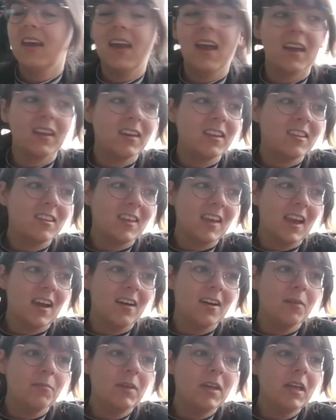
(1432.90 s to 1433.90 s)
kind of
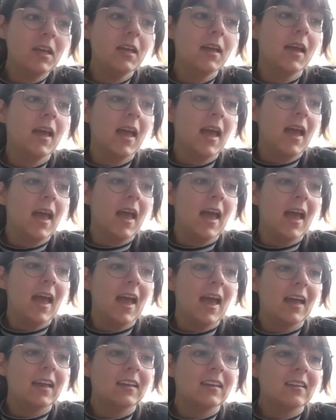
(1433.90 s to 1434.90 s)
scare me.
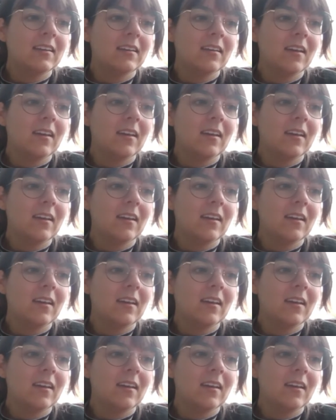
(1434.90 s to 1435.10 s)
And